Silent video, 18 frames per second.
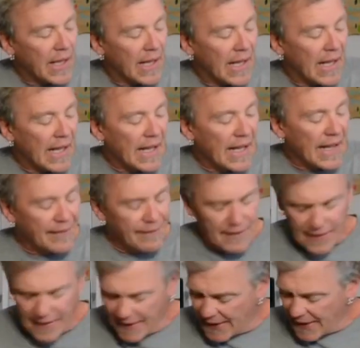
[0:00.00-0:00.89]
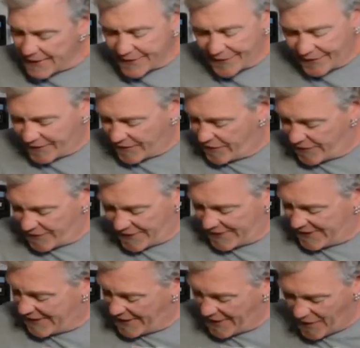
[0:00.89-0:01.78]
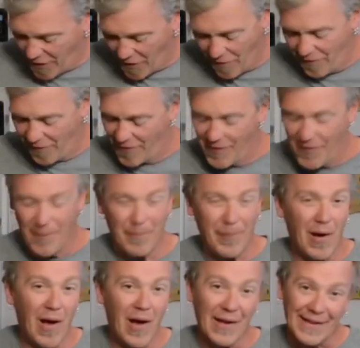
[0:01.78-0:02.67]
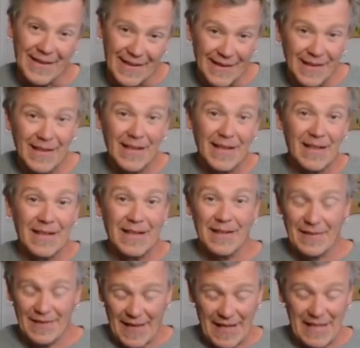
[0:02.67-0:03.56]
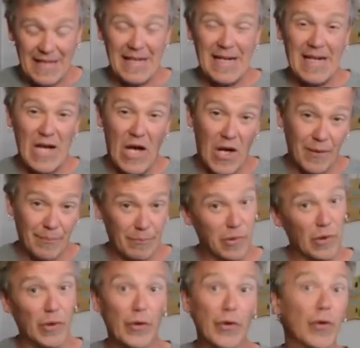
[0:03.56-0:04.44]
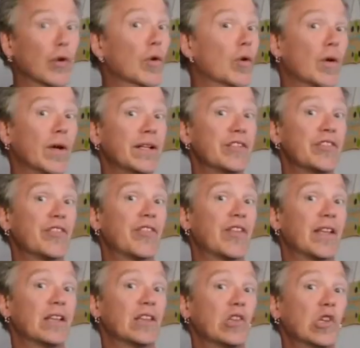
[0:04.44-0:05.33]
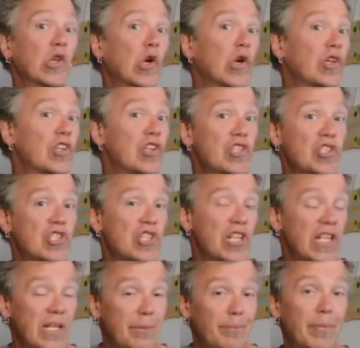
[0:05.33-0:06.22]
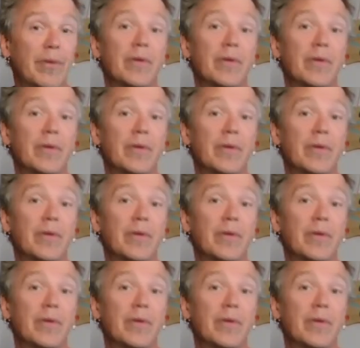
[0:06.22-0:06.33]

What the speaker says: And then I just couldn't get over the body. That neon blue, it looked cheap.